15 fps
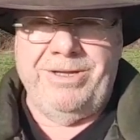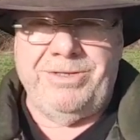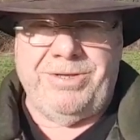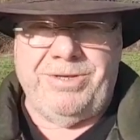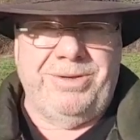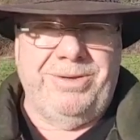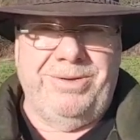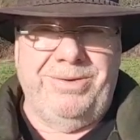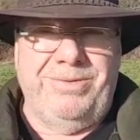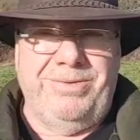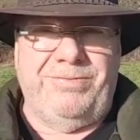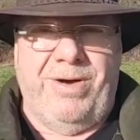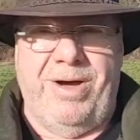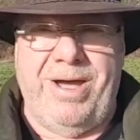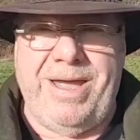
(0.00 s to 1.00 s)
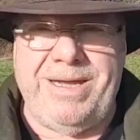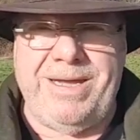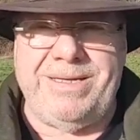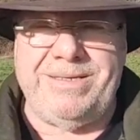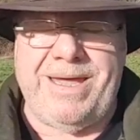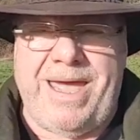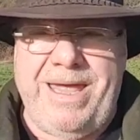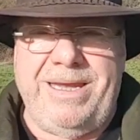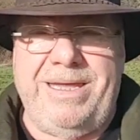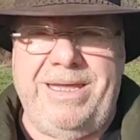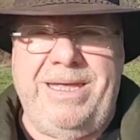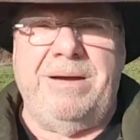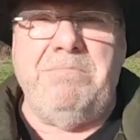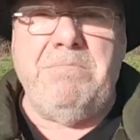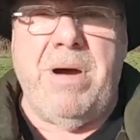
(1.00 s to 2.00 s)
to find
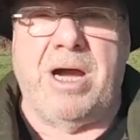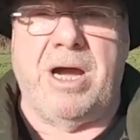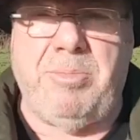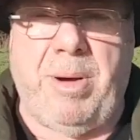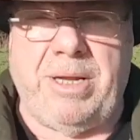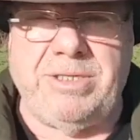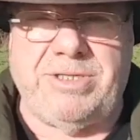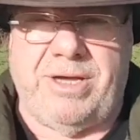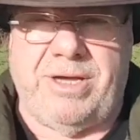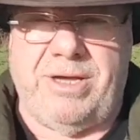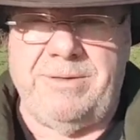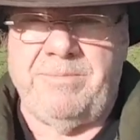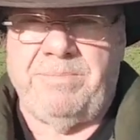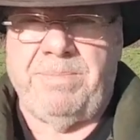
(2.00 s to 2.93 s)
any mug punter